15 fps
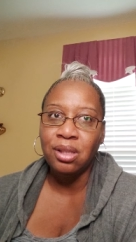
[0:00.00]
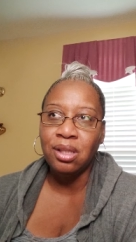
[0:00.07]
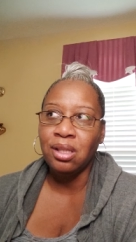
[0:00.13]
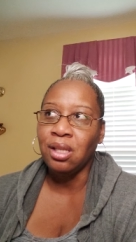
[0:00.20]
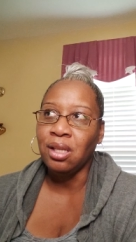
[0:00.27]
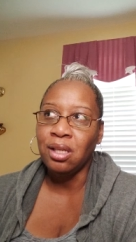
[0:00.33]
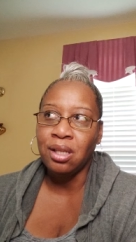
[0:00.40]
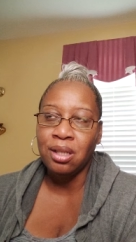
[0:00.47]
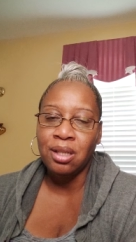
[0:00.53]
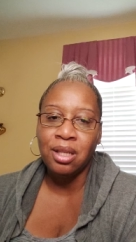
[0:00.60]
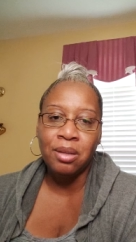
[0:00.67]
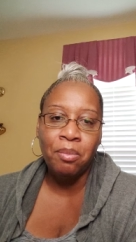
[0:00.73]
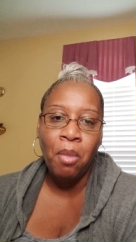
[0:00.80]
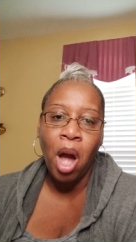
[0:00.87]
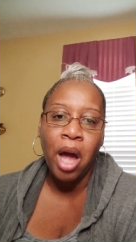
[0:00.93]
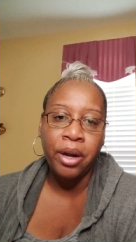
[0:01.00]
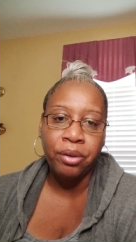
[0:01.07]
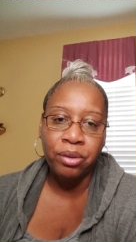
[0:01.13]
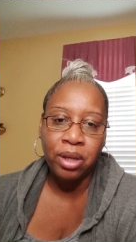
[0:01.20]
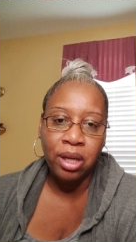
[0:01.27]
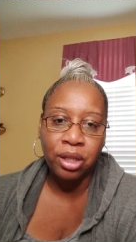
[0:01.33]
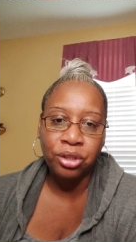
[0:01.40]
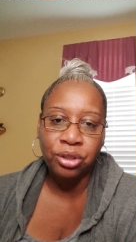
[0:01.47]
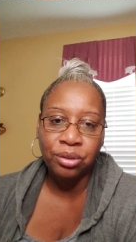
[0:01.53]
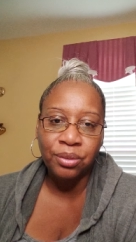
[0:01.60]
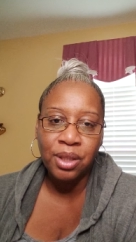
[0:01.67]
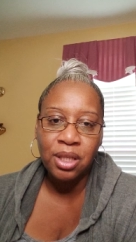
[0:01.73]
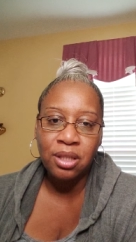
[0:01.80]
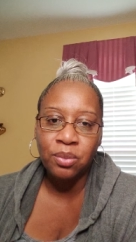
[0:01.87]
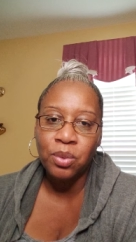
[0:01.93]
the modern
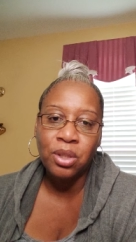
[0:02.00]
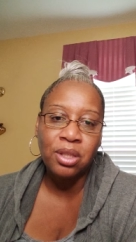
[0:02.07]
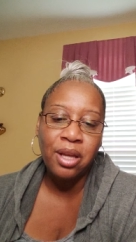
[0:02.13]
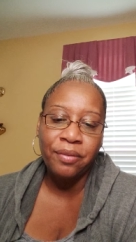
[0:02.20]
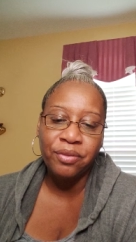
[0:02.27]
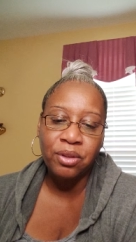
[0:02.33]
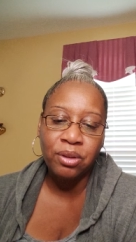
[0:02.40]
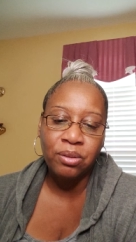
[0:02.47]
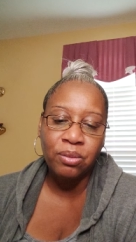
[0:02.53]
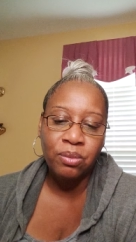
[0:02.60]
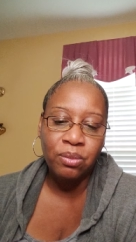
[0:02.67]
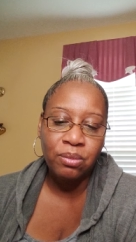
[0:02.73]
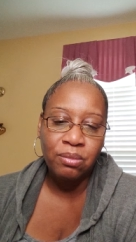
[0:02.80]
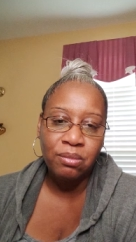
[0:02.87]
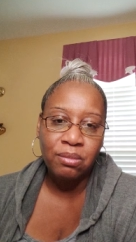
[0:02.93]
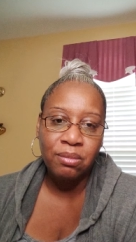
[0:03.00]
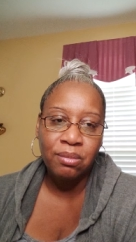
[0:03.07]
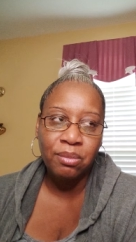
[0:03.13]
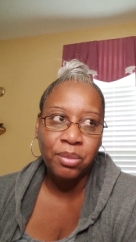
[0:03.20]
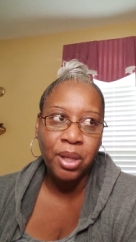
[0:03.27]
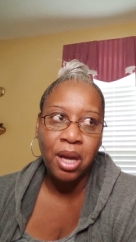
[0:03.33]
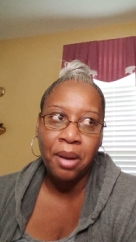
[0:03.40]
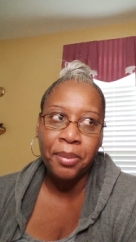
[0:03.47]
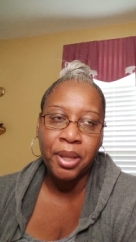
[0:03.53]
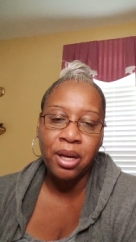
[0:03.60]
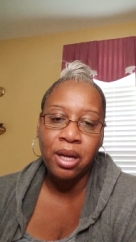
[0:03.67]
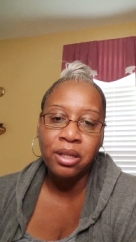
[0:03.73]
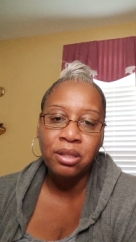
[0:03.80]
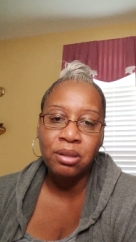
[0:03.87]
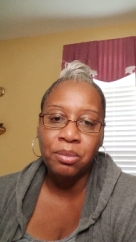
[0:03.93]
luxuries. We just have to become
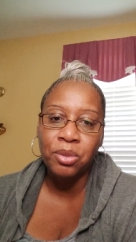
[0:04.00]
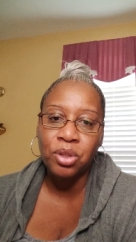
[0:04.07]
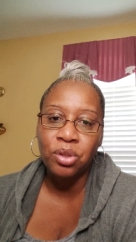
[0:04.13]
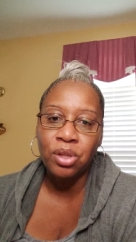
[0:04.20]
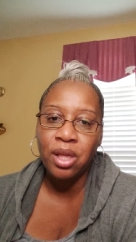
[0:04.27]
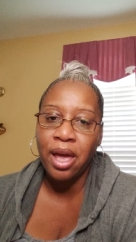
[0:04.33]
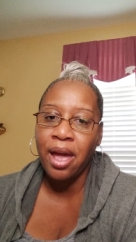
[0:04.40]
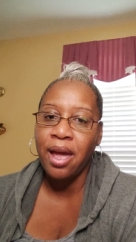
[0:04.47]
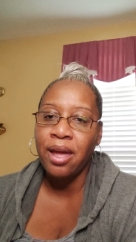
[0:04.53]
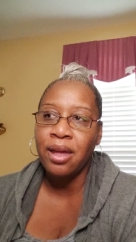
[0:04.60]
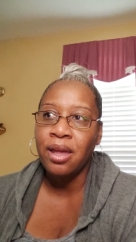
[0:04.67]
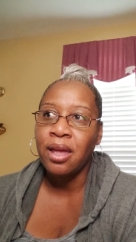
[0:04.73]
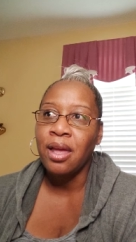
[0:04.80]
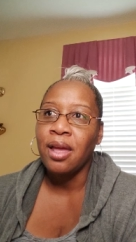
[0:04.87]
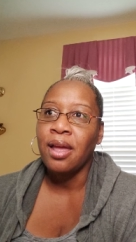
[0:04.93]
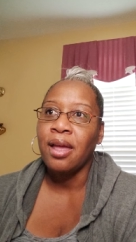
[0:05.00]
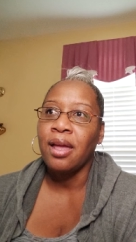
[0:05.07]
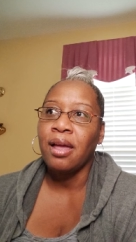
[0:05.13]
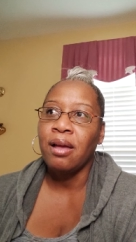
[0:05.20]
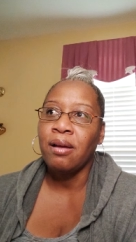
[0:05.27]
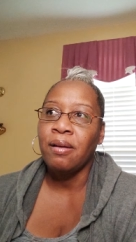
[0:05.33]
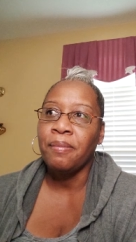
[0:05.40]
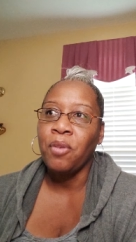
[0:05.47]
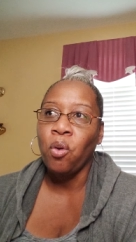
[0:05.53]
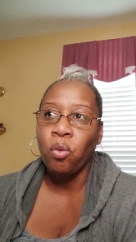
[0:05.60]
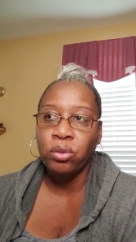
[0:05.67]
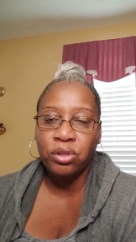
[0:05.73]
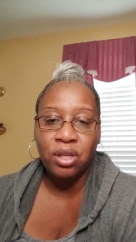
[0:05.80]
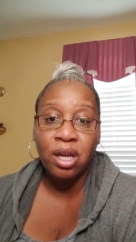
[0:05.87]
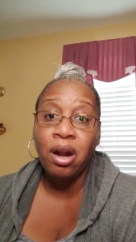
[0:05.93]
accustomed to that. Um, or
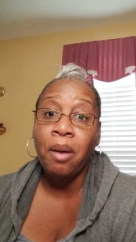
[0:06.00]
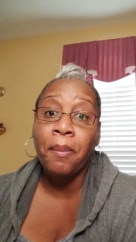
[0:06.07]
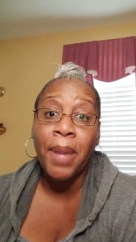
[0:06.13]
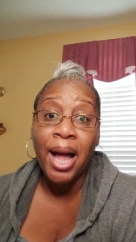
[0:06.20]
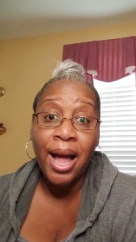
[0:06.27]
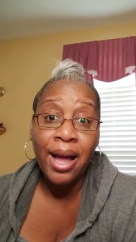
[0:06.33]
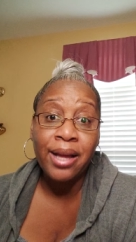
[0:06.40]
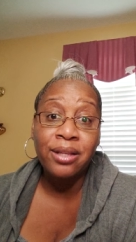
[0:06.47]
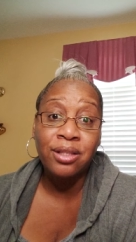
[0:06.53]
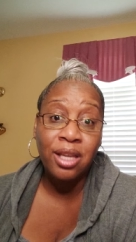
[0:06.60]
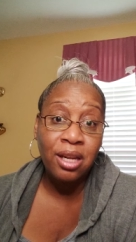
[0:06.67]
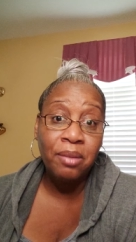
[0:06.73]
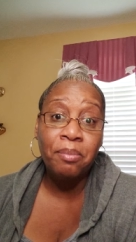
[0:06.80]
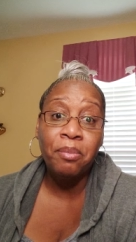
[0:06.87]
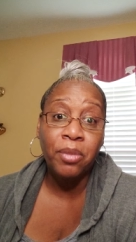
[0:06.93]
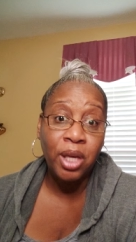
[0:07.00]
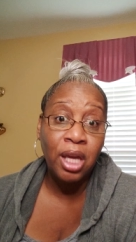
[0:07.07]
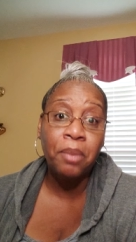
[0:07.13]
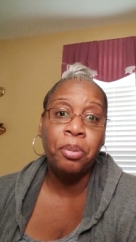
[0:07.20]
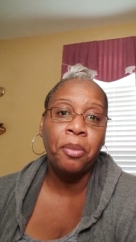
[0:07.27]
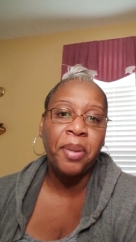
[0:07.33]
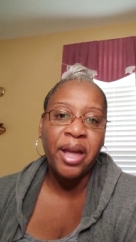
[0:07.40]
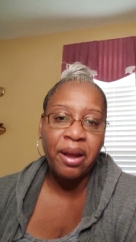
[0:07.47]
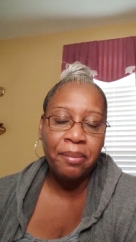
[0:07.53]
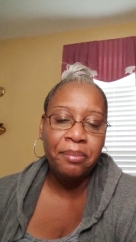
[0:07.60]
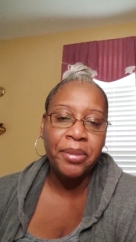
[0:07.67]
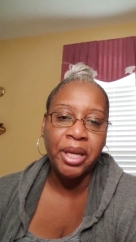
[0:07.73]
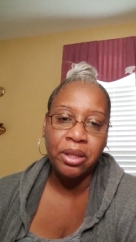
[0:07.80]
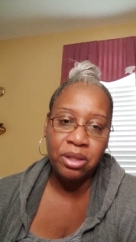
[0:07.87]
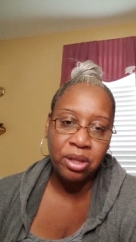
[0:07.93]
set our minds get get prepared
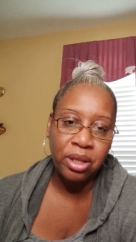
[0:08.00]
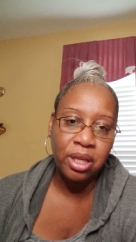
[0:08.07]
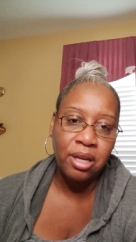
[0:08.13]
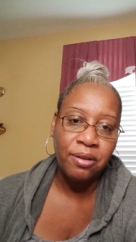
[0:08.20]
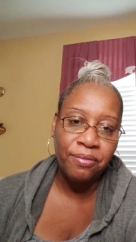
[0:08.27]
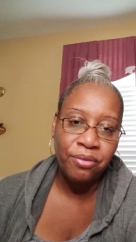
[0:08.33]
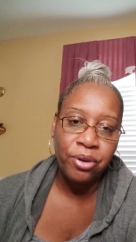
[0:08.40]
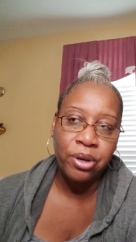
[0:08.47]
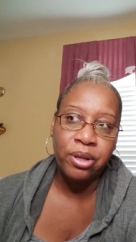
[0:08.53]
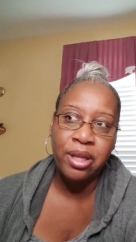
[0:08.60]
mentally for